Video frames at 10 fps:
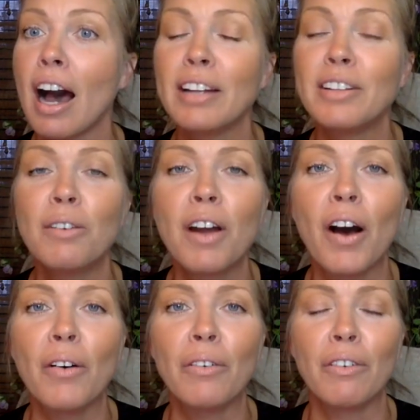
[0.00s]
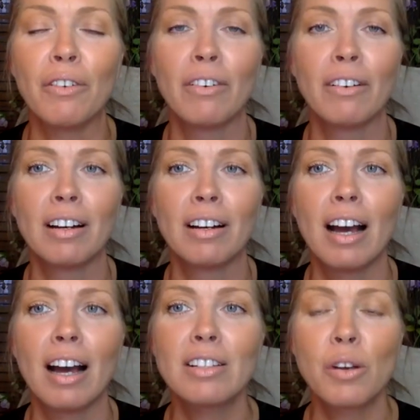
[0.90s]
I don't know.
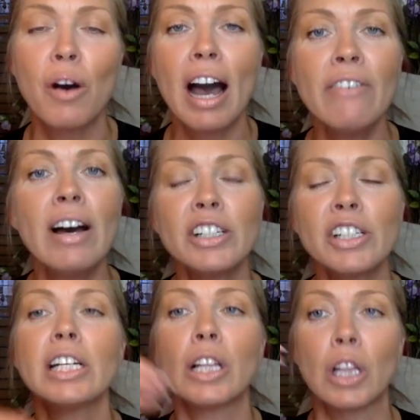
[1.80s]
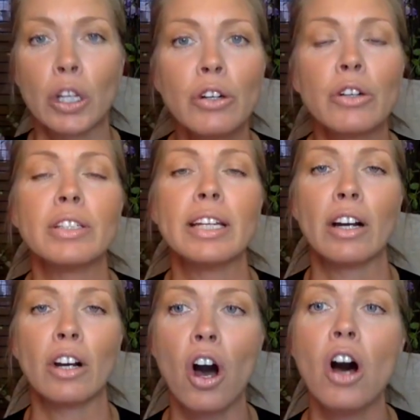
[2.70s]
So I've actually learned in a
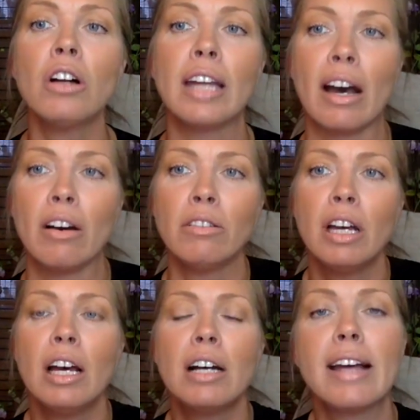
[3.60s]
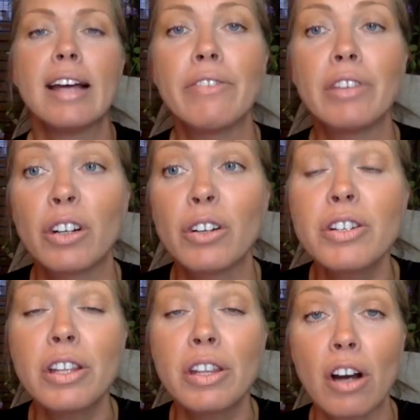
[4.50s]
call now to have the courage
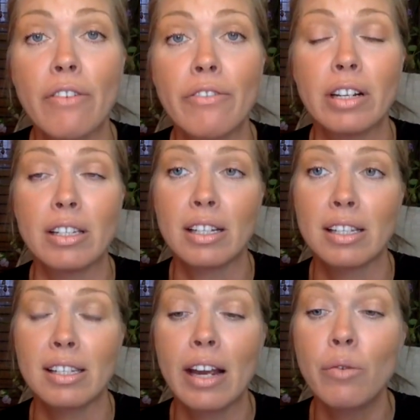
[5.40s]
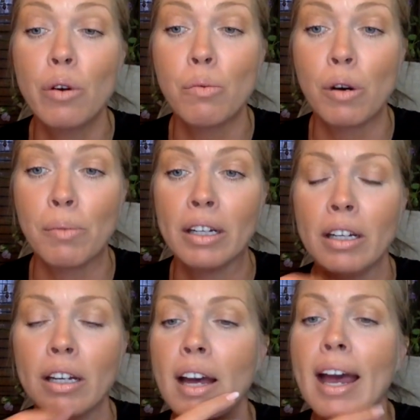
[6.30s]
and the confidence to say to a woman,
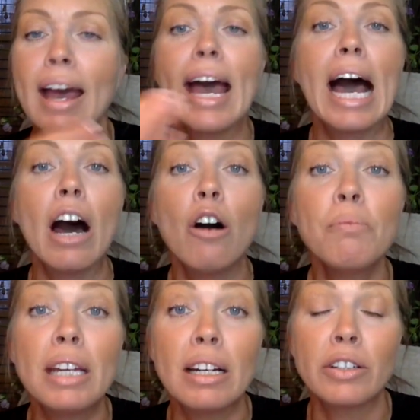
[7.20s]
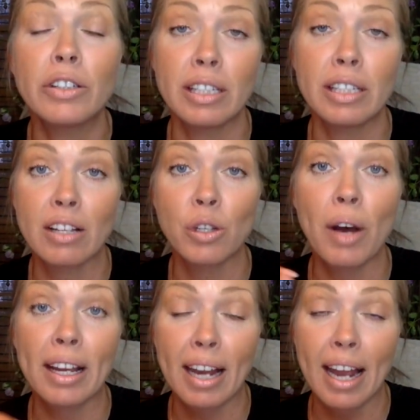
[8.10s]
help me understand so
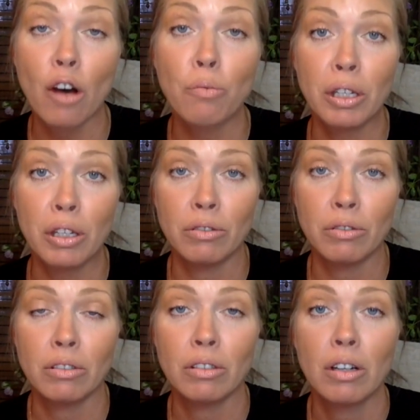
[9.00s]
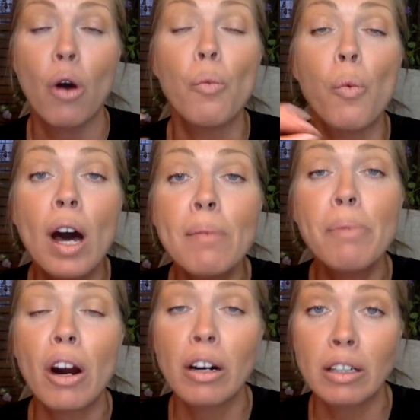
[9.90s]
I can help you. What
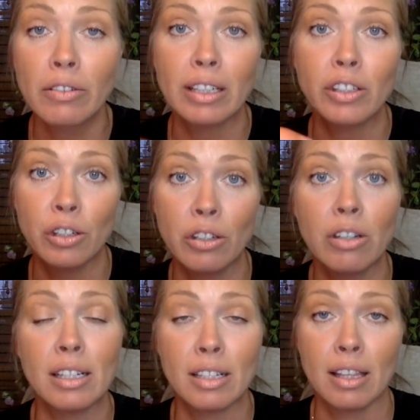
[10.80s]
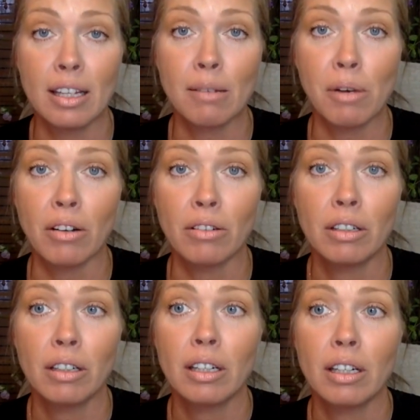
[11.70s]
part of it do you need to think about?
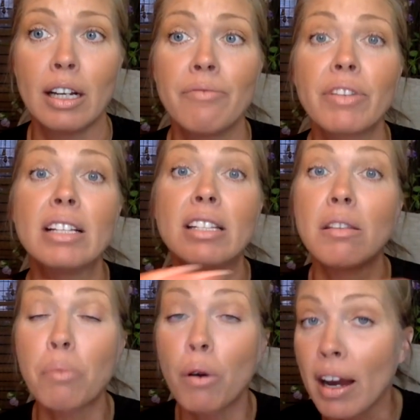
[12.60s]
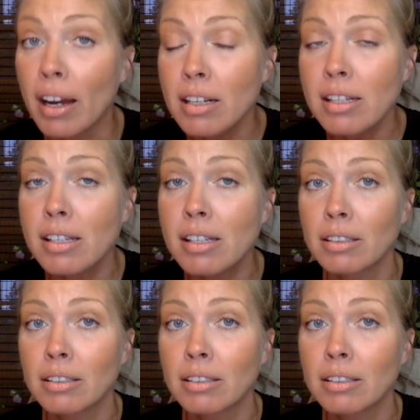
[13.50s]
Is it the price?